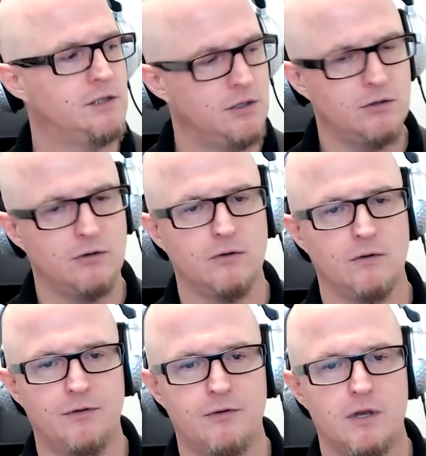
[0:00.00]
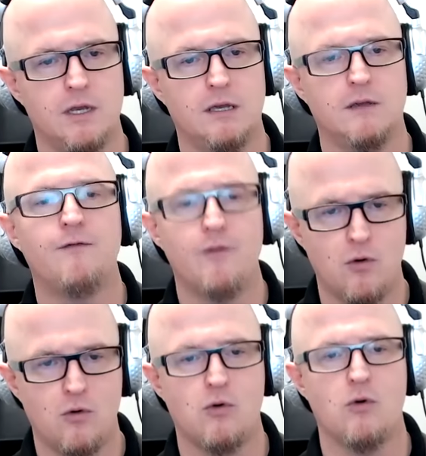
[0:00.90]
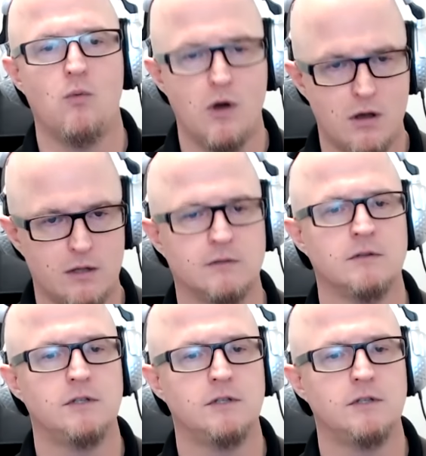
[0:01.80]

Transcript: 2, 3, 4, 1,